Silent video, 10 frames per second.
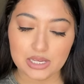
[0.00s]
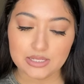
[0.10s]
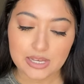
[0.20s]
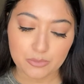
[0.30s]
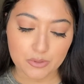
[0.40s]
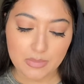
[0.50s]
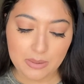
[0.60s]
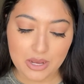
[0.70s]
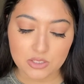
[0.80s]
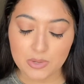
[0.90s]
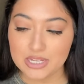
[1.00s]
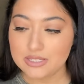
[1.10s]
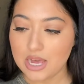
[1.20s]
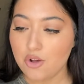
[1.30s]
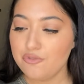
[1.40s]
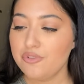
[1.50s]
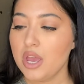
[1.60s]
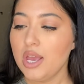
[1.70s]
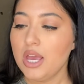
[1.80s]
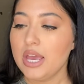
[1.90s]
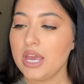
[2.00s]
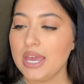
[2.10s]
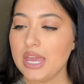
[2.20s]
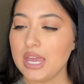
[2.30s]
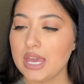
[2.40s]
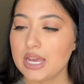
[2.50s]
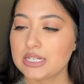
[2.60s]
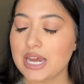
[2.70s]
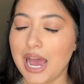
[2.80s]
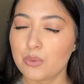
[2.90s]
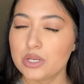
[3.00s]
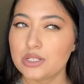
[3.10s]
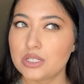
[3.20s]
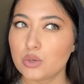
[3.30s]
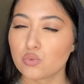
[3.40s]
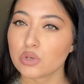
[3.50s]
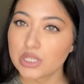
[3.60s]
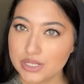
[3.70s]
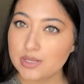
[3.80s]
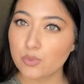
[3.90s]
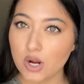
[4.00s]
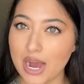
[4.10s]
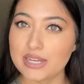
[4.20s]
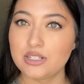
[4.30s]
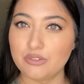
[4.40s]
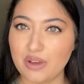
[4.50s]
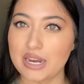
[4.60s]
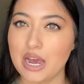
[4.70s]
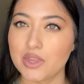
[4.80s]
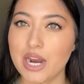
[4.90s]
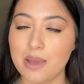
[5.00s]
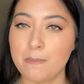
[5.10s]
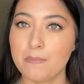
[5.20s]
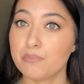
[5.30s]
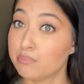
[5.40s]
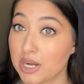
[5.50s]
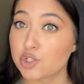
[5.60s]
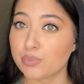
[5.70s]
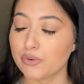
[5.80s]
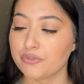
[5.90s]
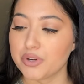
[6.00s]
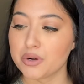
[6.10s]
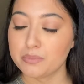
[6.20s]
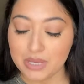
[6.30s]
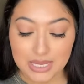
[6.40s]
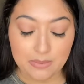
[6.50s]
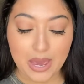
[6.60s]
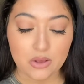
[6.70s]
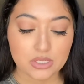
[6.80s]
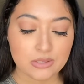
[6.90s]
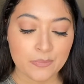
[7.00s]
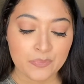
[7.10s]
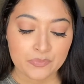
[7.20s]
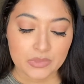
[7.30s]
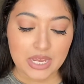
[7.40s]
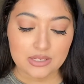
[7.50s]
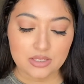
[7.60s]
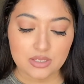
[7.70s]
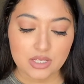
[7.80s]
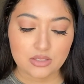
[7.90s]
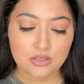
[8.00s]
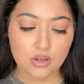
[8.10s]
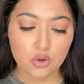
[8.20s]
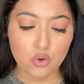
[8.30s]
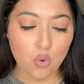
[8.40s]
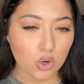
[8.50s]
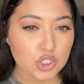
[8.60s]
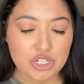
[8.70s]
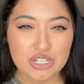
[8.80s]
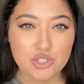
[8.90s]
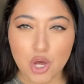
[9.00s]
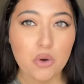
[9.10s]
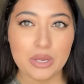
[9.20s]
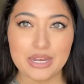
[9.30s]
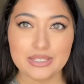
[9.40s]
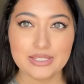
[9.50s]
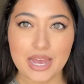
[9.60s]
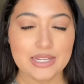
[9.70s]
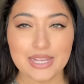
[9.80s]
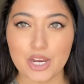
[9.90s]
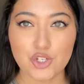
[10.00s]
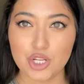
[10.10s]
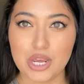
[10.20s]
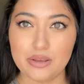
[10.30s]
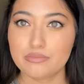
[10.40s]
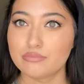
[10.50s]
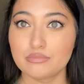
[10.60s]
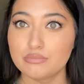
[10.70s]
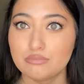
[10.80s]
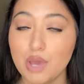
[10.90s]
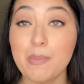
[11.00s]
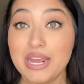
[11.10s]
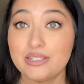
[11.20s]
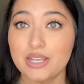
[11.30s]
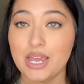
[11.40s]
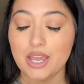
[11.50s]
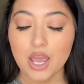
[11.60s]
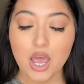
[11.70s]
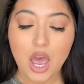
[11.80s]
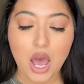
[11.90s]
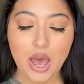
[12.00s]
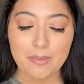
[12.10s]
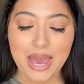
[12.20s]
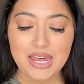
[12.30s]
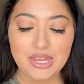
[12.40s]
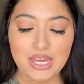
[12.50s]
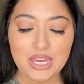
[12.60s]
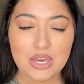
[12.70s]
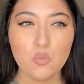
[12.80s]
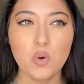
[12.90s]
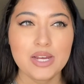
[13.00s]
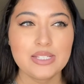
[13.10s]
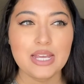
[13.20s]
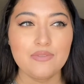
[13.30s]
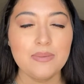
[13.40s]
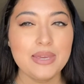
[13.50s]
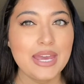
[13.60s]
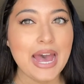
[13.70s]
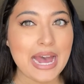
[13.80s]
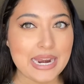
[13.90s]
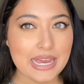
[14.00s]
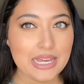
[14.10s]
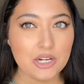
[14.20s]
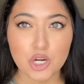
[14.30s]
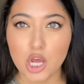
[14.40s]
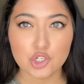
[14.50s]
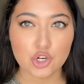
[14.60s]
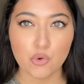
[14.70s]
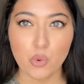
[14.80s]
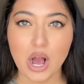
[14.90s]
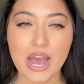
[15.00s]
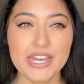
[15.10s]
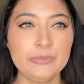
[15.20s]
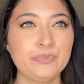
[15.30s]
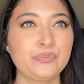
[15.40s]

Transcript: like a sample of Minnie Mouse by itself. And I was really surprised to find out that I much prefer Mickey Mouse. It's this gorgeous coconut scent. It's actually amazing. Um, I think it was giving me a headache, not sure why.